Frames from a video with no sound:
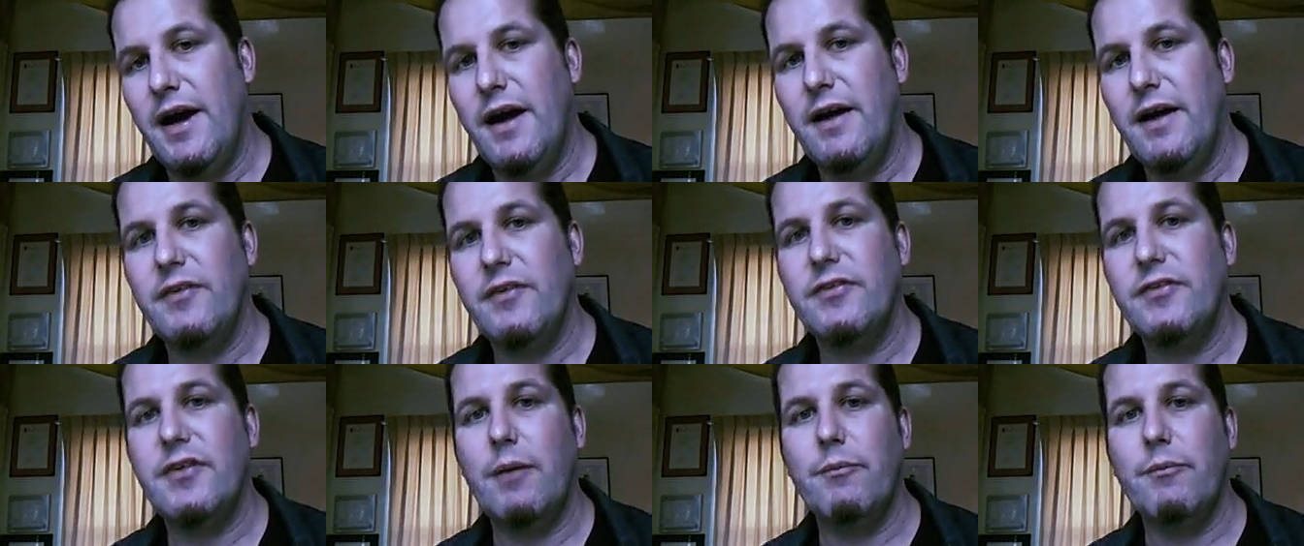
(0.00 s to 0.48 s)

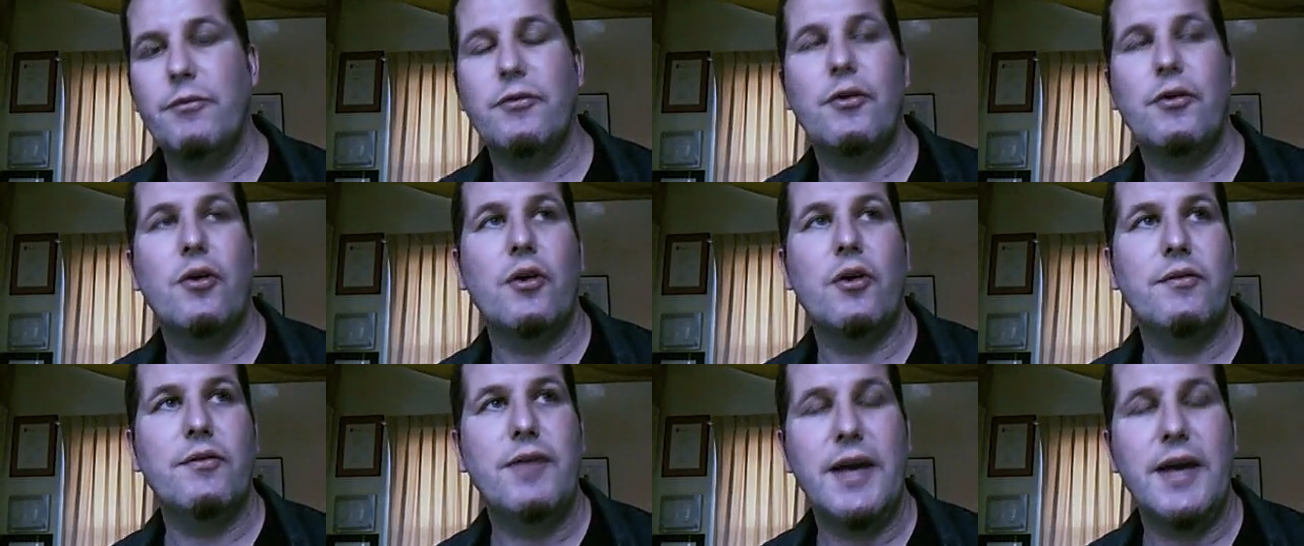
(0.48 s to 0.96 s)
some
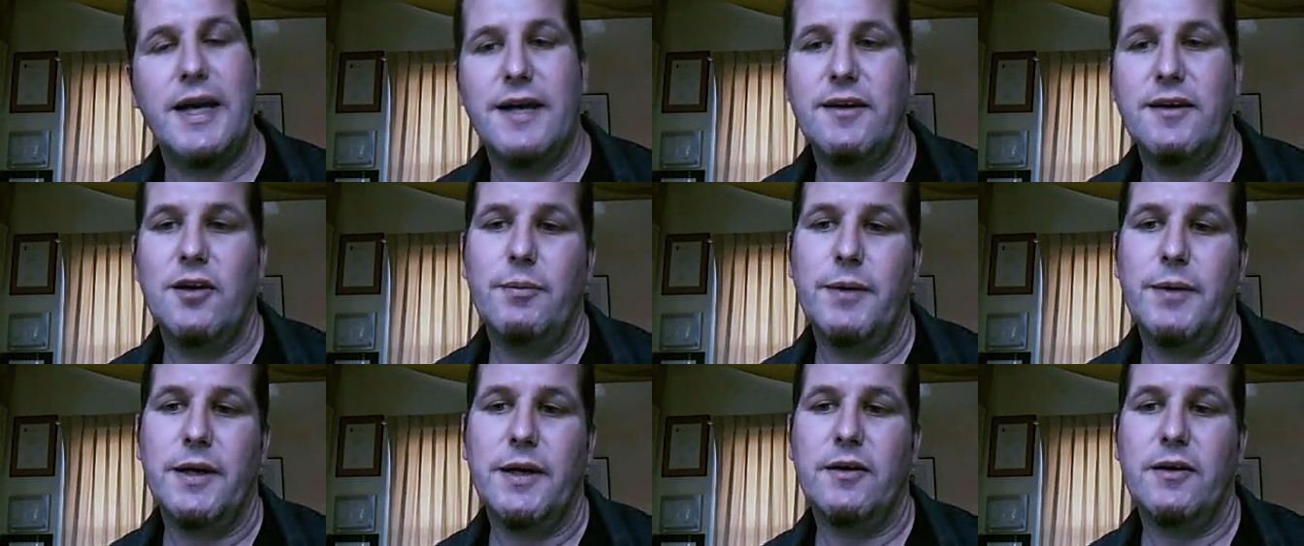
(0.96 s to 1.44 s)
sort of
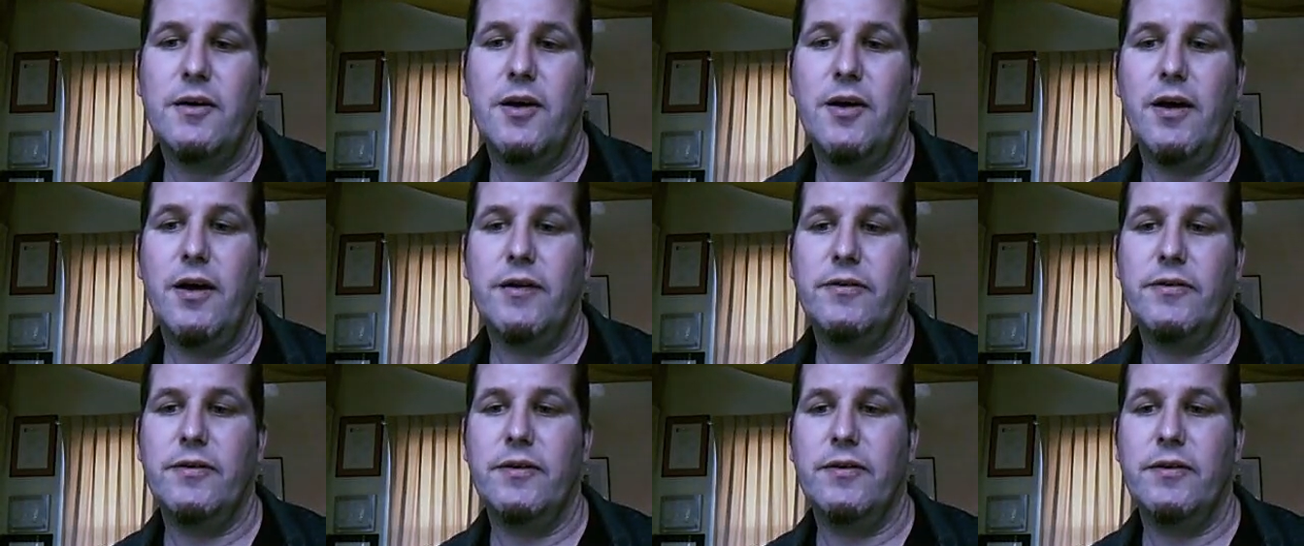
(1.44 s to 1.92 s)
economic
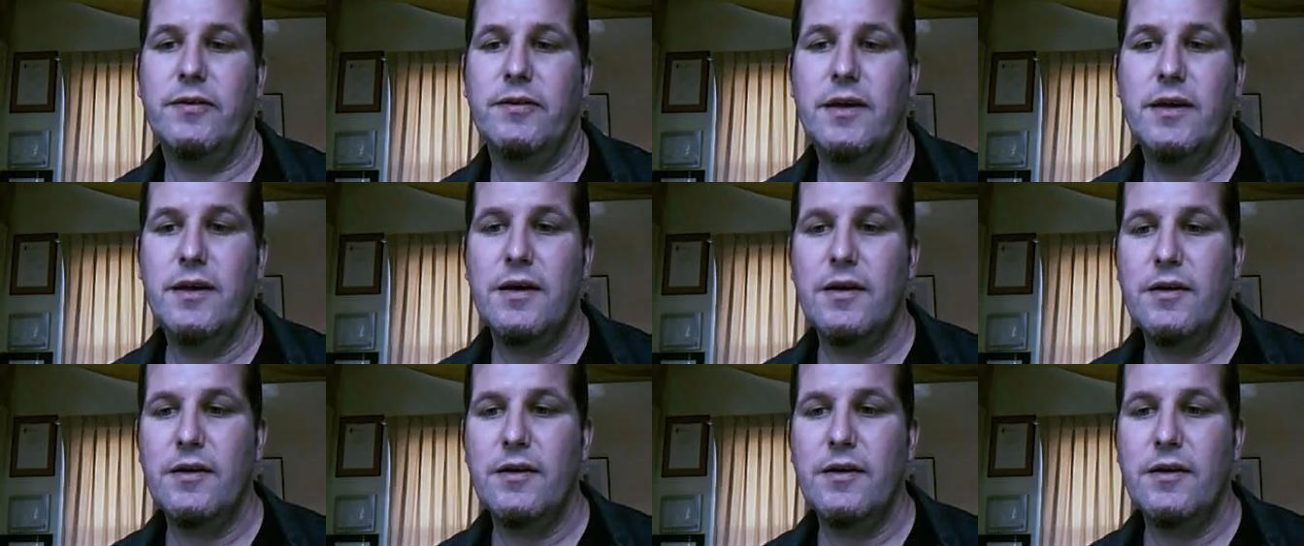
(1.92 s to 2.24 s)
crisis.